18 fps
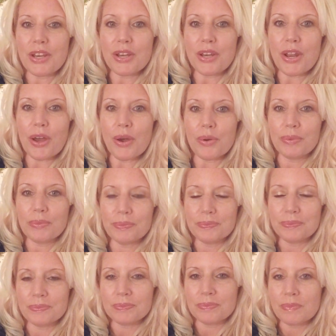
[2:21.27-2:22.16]
No,
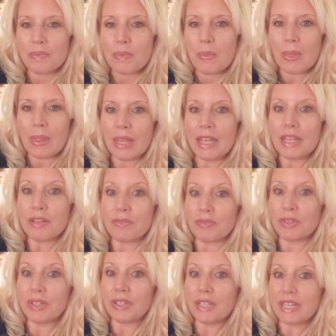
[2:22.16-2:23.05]
it
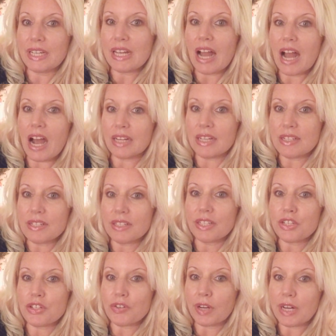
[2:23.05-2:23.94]
really
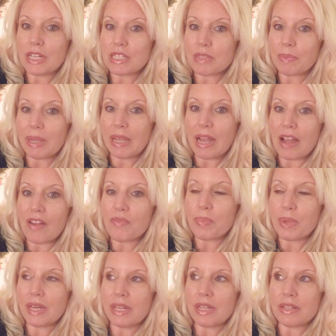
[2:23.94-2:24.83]
honestly drains me.
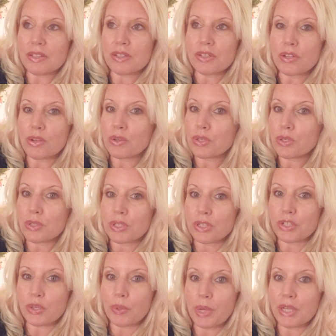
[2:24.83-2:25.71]
I've been in social
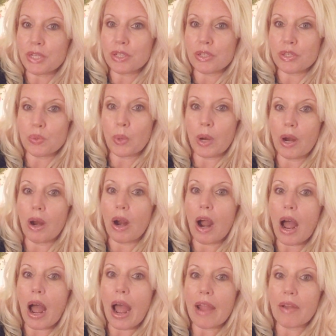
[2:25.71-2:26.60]
situations
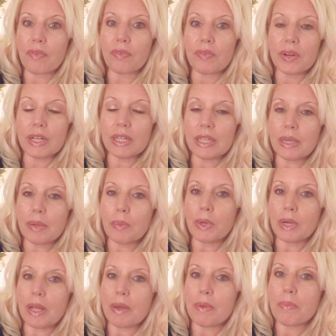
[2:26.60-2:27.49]
where I really
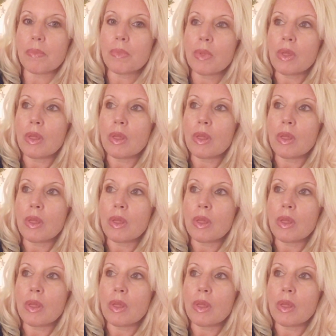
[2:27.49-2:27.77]
want to